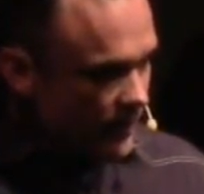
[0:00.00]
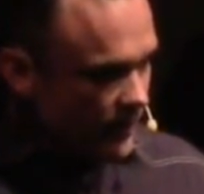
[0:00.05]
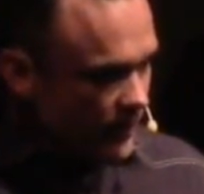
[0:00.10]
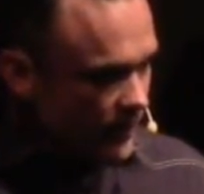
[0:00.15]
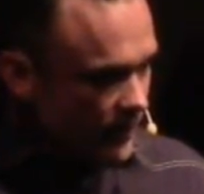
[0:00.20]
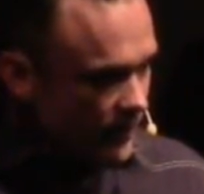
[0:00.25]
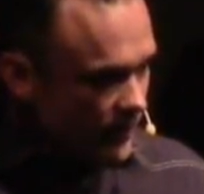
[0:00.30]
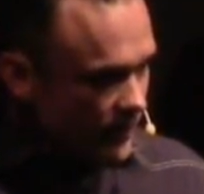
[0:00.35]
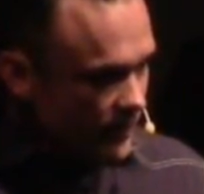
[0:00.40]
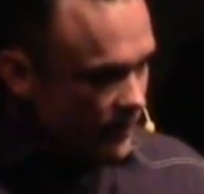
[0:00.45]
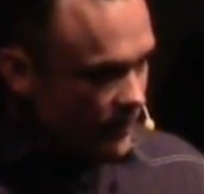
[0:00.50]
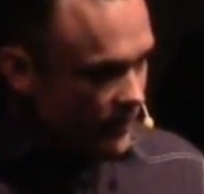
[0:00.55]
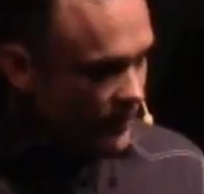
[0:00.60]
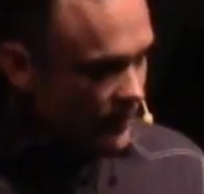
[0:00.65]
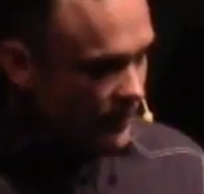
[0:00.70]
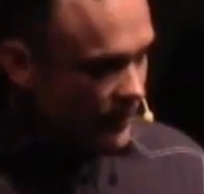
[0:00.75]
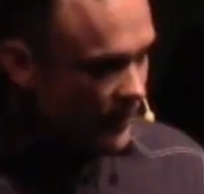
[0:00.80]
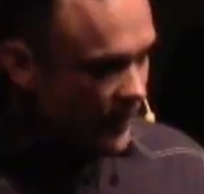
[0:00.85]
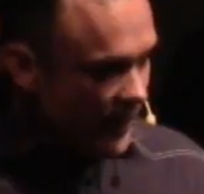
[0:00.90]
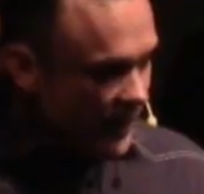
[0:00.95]
Well,
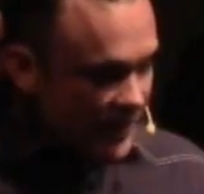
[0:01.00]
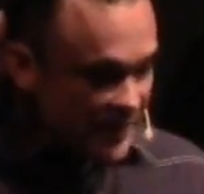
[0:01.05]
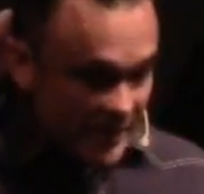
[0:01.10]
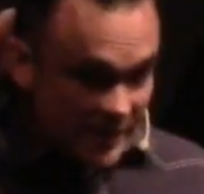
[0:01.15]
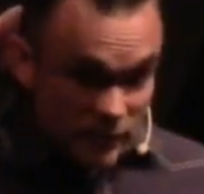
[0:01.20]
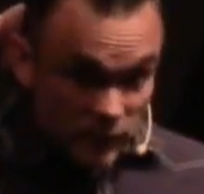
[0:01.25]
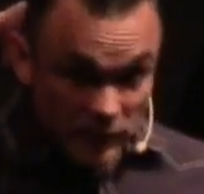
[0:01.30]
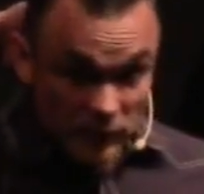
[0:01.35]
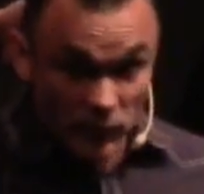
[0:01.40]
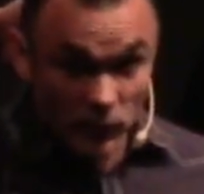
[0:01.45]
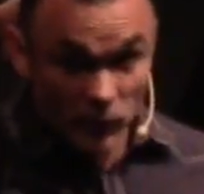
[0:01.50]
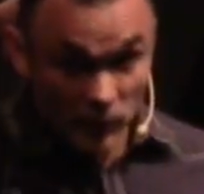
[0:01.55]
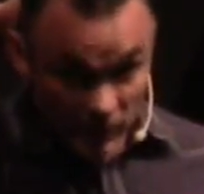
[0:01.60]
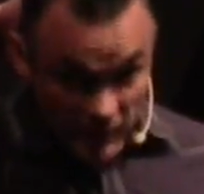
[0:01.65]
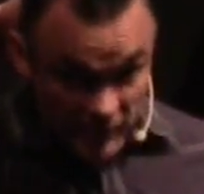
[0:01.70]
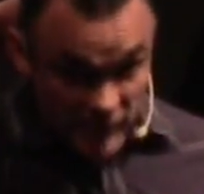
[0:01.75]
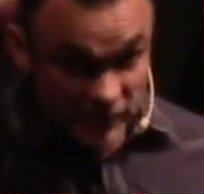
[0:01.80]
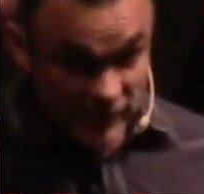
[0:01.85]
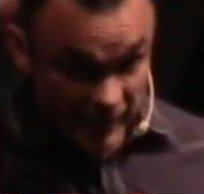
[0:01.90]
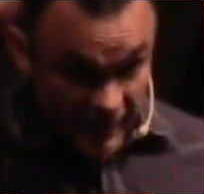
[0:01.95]
I guess that's what the
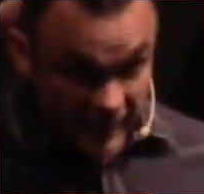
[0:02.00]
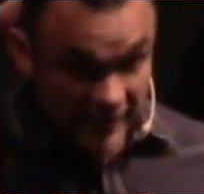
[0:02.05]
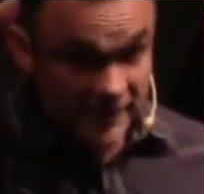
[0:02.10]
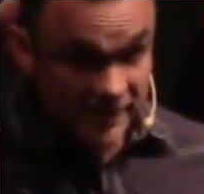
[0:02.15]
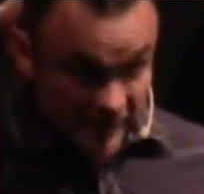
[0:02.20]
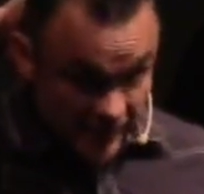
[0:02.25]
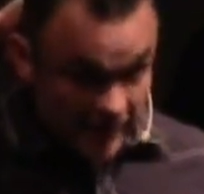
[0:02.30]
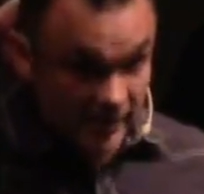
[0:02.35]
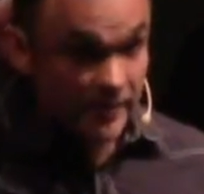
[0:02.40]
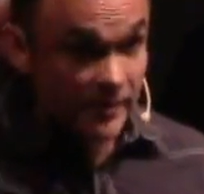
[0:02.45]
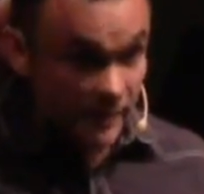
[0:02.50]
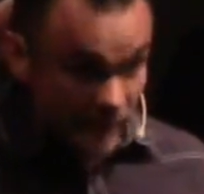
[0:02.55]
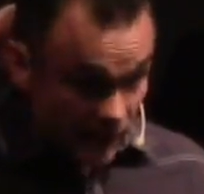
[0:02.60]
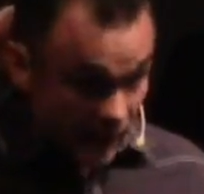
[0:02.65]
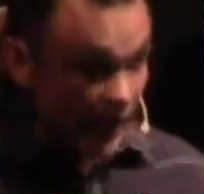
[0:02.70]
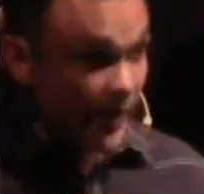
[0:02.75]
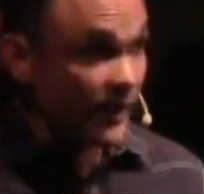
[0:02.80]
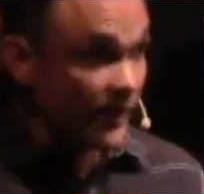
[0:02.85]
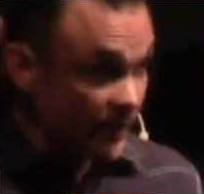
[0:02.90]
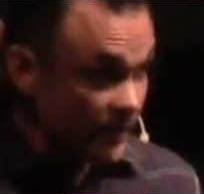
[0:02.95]
word says,
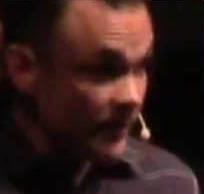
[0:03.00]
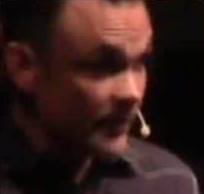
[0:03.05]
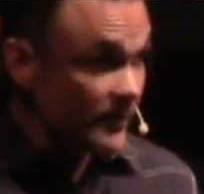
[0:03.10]
right?